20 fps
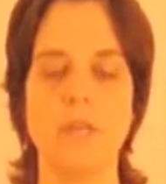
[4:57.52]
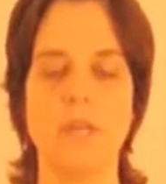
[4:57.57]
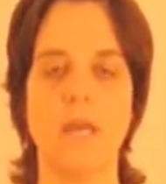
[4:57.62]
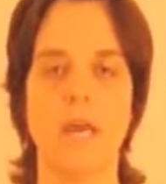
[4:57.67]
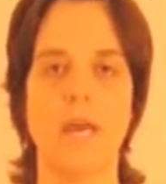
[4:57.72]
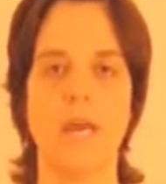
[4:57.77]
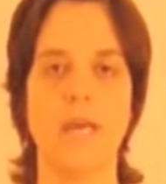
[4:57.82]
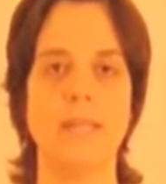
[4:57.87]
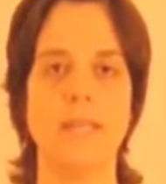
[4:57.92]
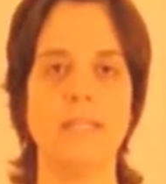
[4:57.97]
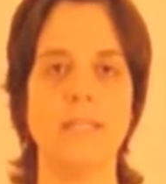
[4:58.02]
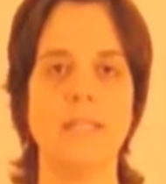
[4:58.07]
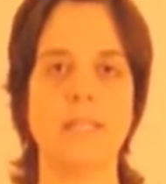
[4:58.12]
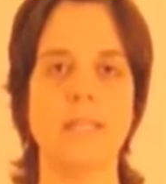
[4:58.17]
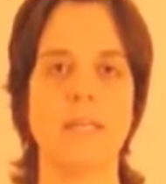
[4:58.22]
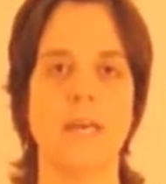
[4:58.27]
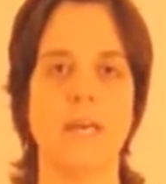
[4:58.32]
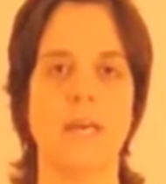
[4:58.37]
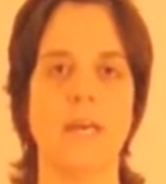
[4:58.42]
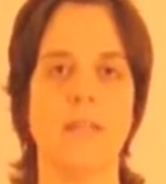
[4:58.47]

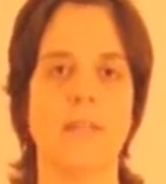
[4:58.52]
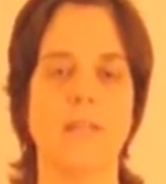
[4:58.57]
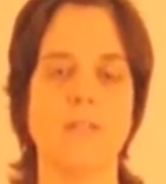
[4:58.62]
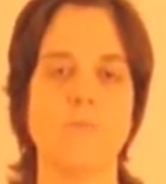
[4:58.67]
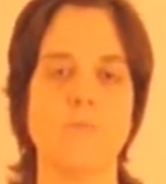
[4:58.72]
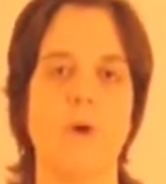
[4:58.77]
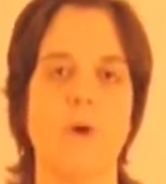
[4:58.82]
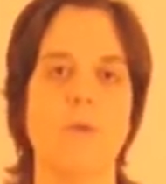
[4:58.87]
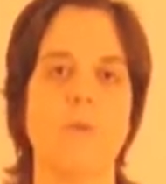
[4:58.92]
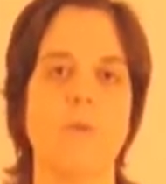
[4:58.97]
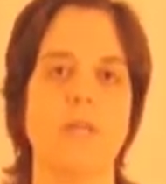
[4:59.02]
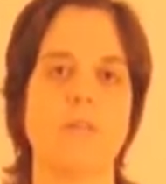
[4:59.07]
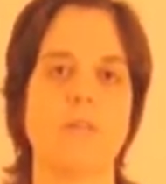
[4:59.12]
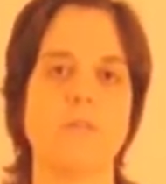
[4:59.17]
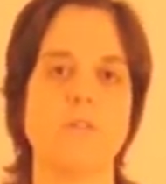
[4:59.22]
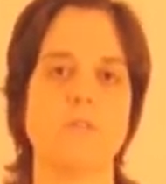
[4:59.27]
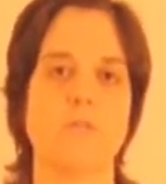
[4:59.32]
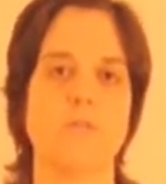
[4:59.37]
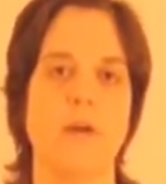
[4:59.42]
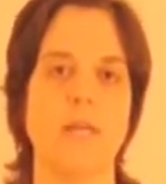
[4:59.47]
and that's why we
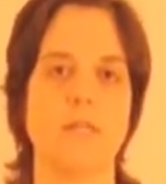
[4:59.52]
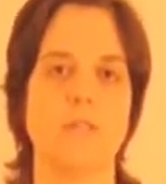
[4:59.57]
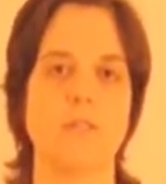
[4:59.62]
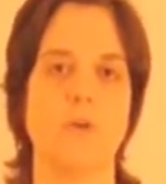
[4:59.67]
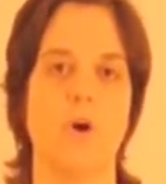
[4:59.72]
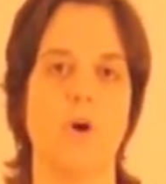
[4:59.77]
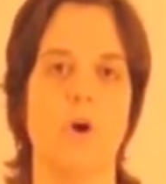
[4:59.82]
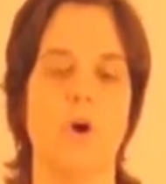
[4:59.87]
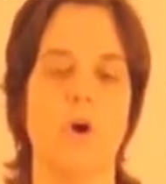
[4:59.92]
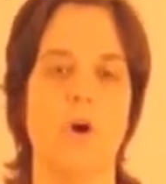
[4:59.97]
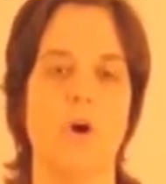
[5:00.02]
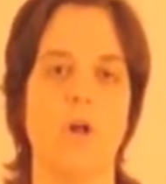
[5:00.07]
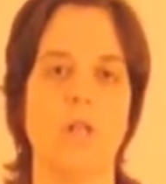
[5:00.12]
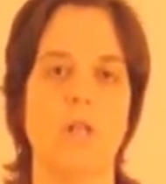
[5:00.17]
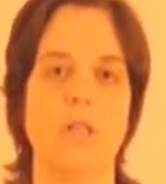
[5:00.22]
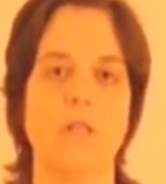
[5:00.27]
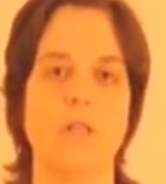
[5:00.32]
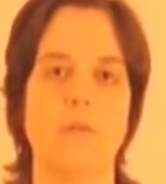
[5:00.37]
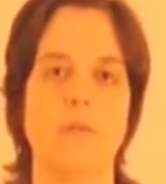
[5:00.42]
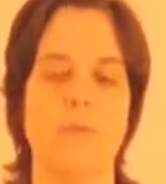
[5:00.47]
instruct
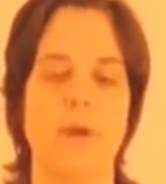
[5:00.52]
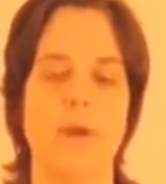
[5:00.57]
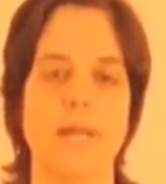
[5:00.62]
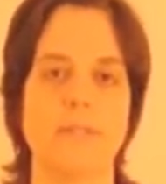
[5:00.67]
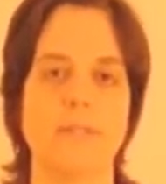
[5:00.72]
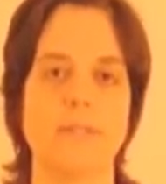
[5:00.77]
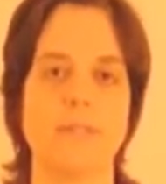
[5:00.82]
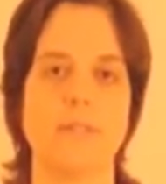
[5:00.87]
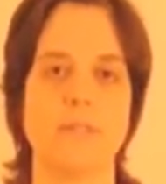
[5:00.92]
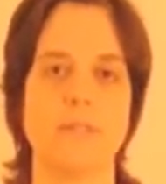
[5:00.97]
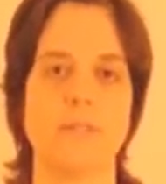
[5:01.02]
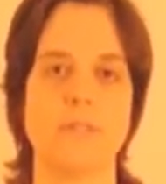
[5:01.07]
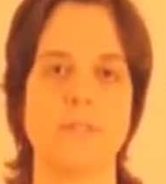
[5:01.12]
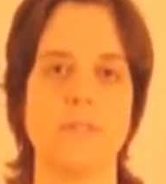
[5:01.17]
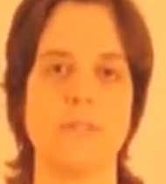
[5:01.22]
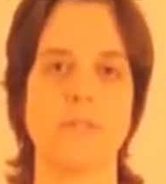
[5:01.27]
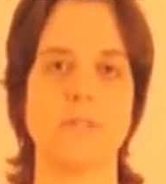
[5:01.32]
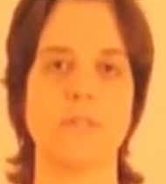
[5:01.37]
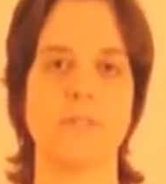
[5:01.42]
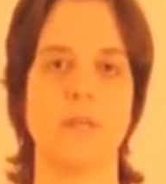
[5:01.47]
all the
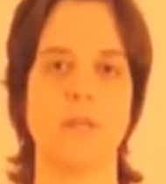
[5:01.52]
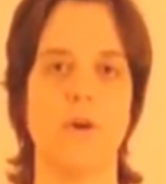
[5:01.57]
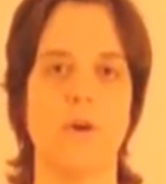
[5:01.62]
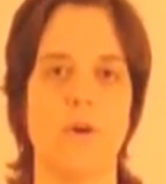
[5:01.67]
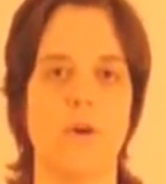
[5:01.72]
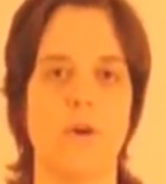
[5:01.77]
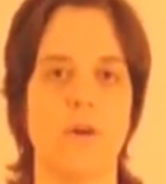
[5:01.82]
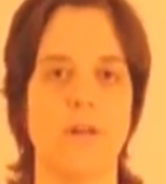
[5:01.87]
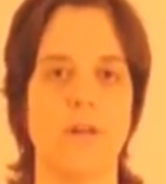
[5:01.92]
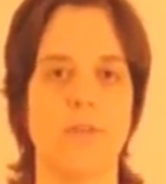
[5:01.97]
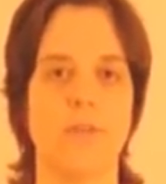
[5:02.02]
practices are